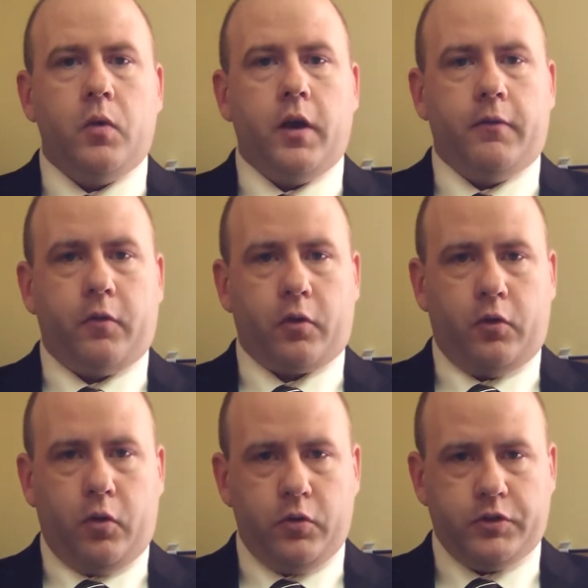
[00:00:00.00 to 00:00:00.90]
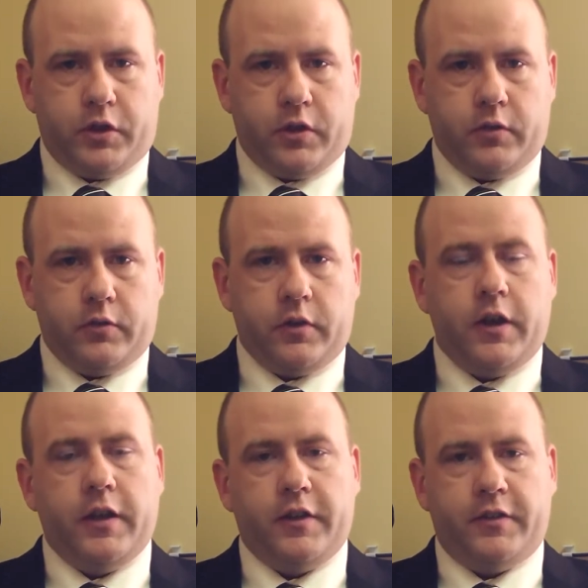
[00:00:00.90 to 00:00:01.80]
A foreclosure
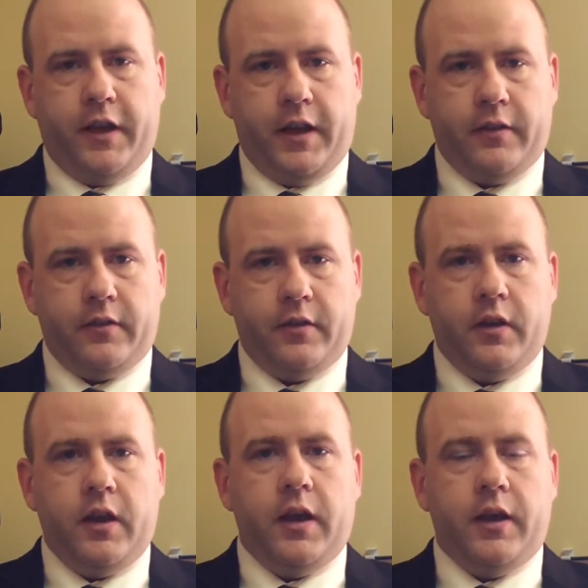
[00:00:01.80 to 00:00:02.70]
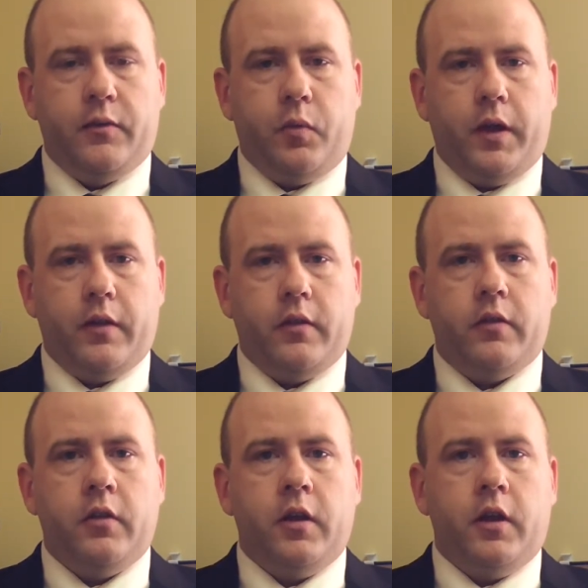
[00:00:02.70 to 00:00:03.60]
in the States is when
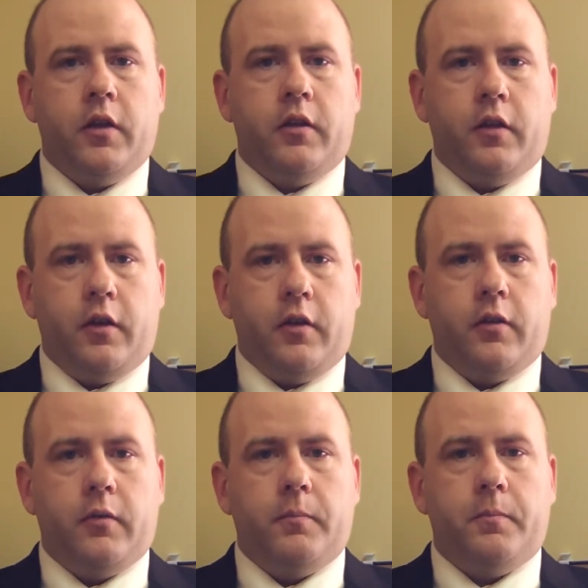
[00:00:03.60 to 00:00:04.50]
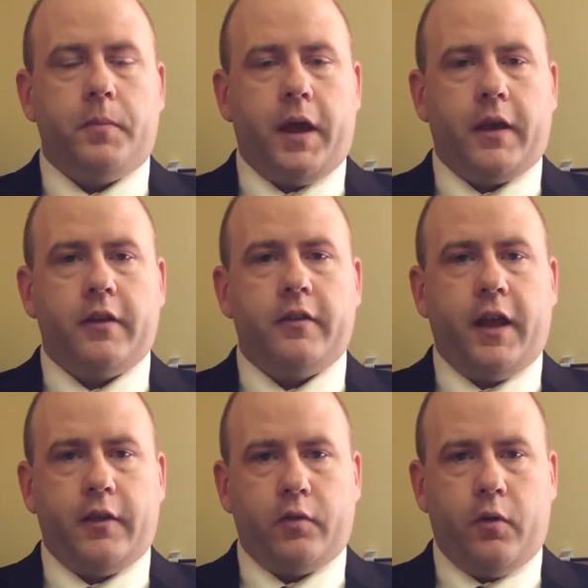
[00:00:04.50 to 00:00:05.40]
the bank
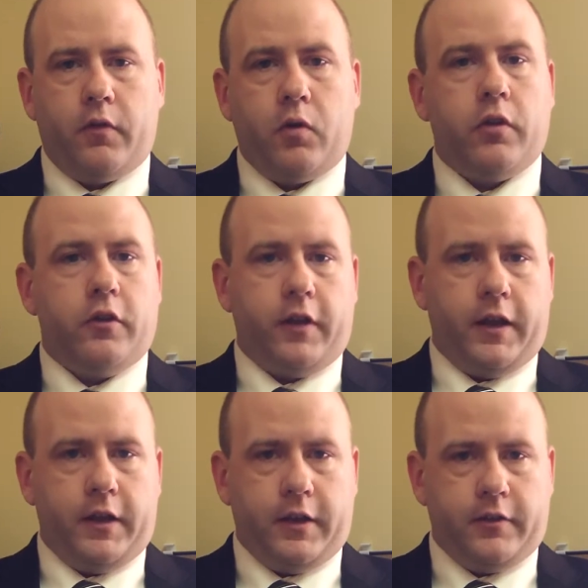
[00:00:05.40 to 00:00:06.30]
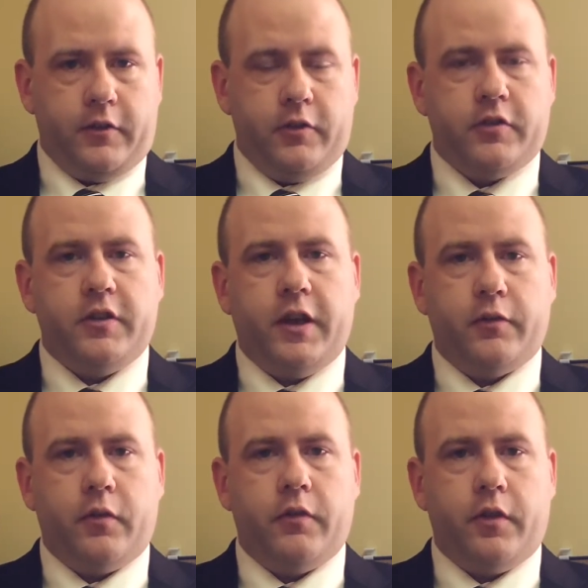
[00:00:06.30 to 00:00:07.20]
takes over, or the lending institution takes
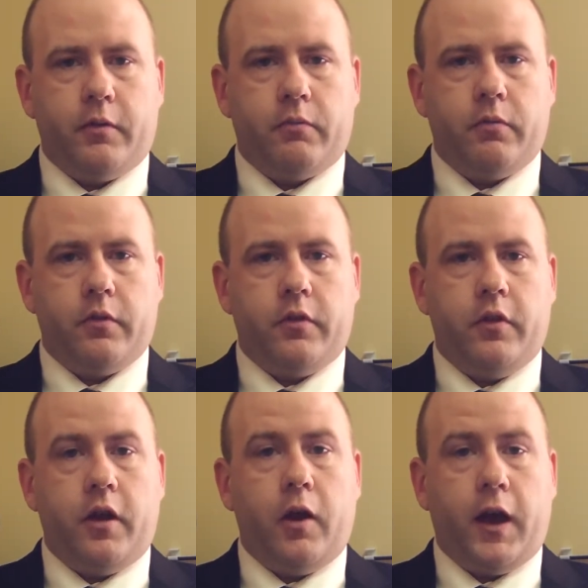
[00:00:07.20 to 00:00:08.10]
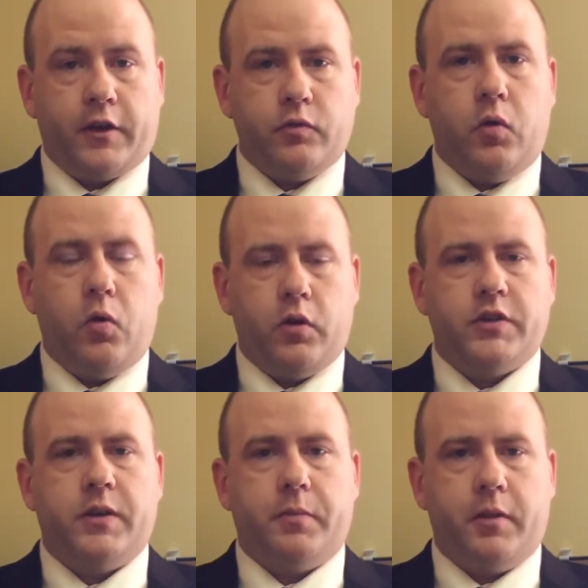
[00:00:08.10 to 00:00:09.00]
over the actual
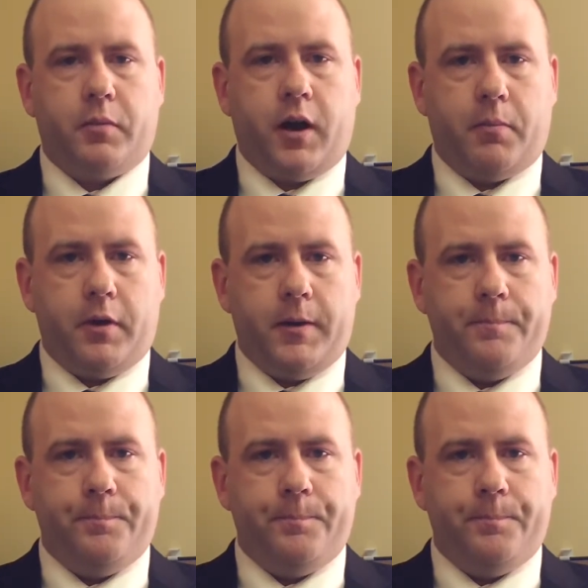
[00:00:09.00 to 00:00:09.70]
ownership of the property.